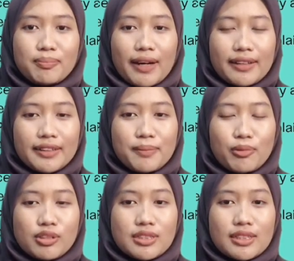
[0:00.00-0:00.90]
part,
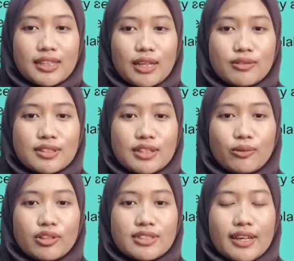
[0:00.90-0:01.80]
Ipoh City Council
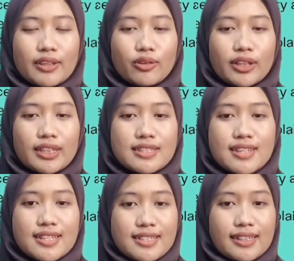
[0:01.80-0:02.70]
was an
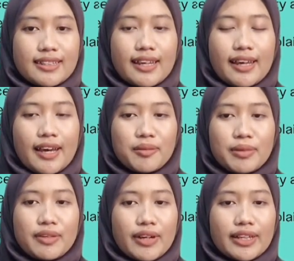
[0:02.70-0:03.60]
organization that had
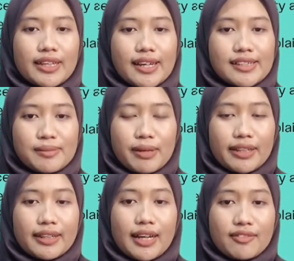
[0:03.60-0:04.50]
been recognized by
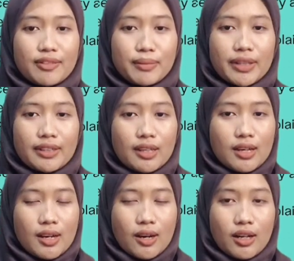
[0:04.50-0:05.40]
the government.
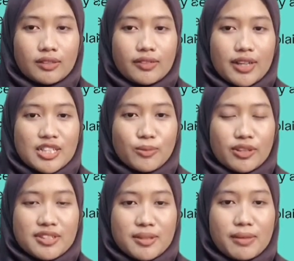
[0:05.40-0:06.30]
All the
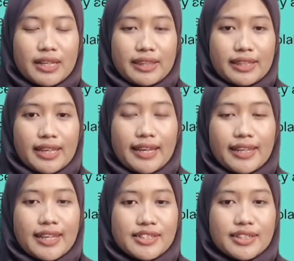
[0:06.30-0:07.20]
responsibility and
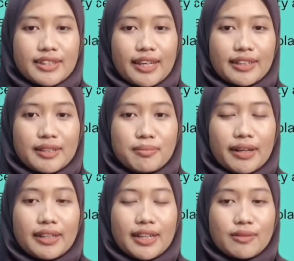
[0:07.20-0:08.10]
action taken
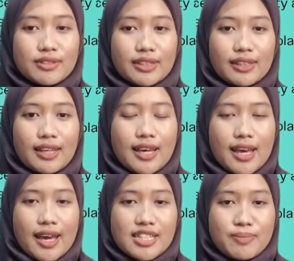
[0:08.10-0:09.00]
by the council,
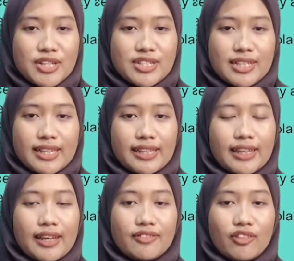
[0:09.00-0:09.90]
especially in
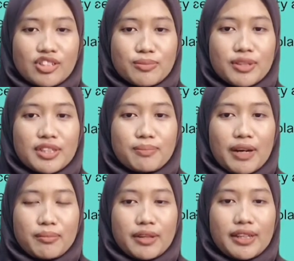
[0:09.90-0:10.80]
enforcement
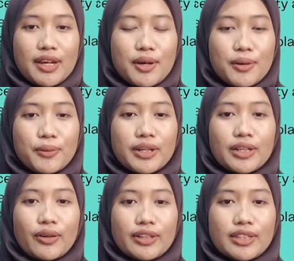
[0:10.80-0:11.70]
department, were
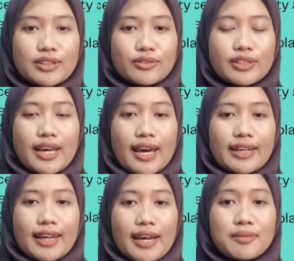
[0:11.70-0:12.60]
according to the act
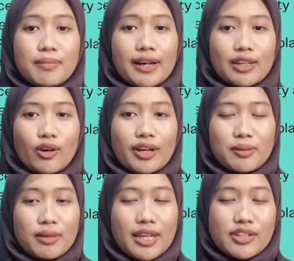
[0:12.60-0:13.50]
and by law
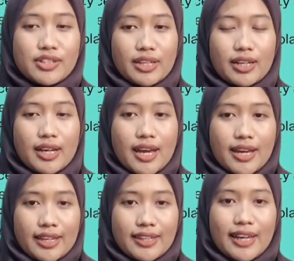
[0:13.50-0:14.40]
in Malaysia.
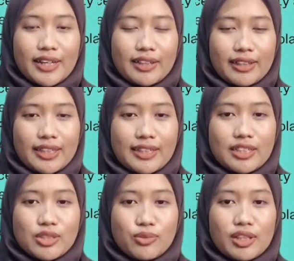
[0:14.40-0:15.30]
Indirectly,
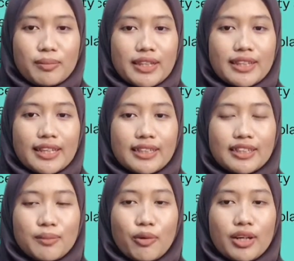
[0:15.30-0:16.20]
this will maintaining
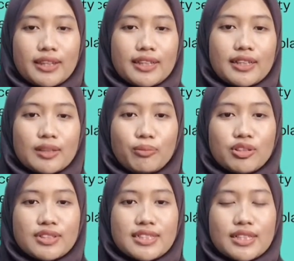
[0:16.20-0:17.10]
the political
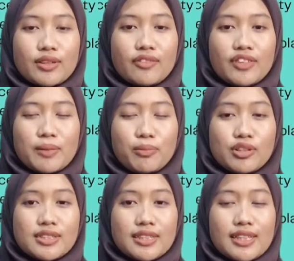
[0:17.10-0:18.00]
position of Ipoh
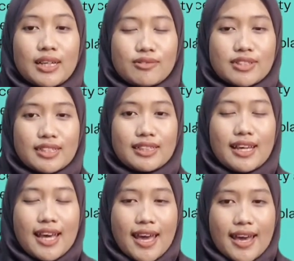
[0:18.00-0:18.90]
City Council
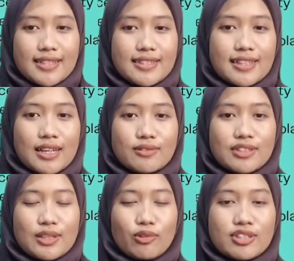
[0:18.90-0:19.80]
as the
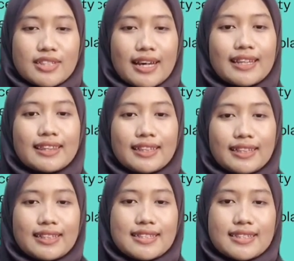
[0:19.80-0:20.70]
council was
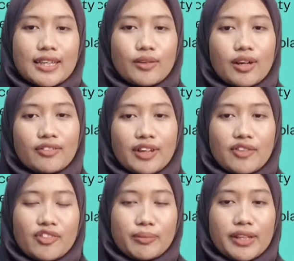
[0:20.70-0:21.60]
under the state of
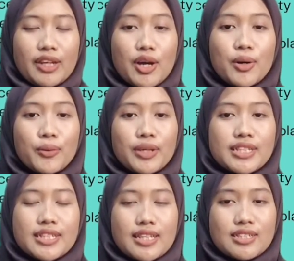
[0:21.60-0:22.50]
government,
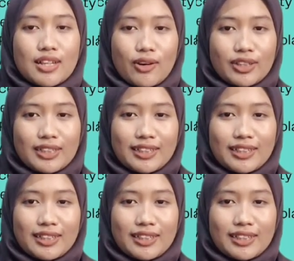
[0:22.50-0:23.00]
which is local